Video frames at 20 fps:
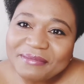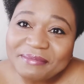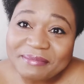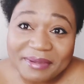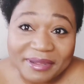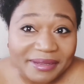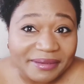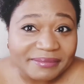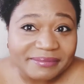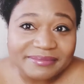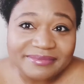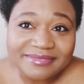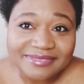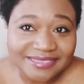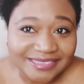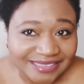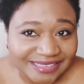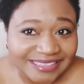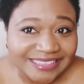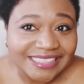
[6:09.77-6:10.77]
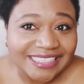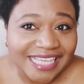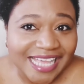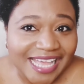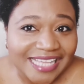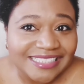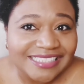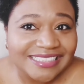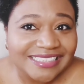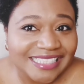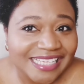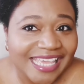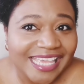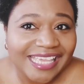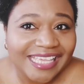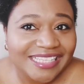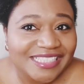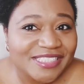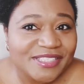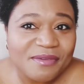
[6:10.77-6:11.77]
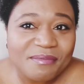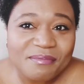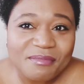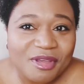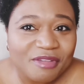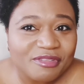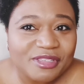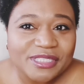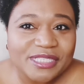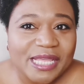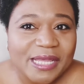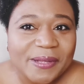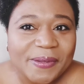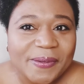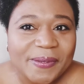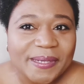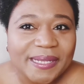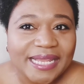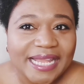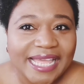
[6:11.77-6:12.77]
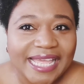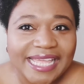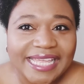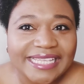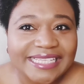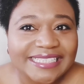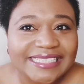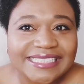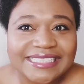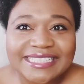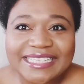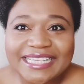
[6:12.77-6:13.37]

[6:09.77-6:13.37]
but see how dedicated some mothers are. Like,